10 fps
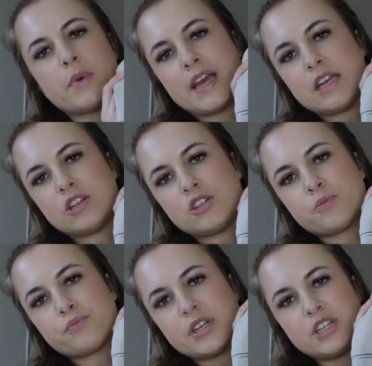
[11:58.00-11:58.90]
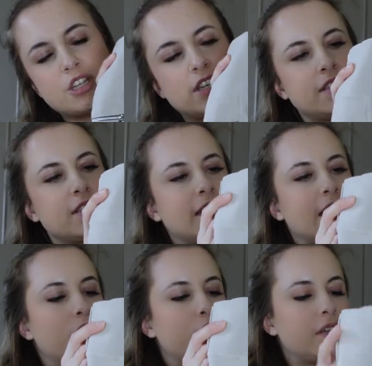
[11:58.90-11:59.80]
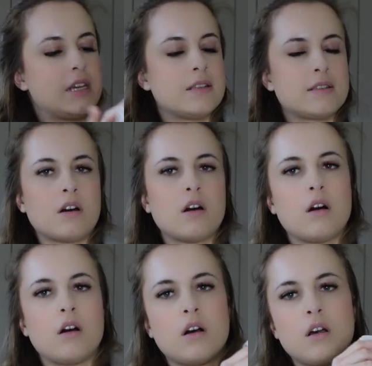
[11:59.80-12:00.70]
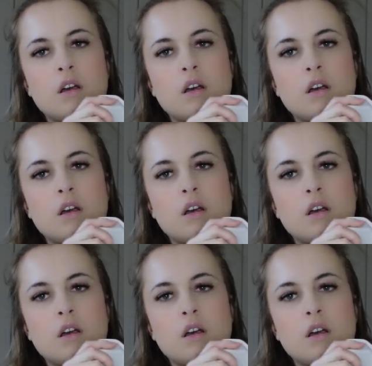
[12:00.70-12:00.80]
beige breeches. Now these are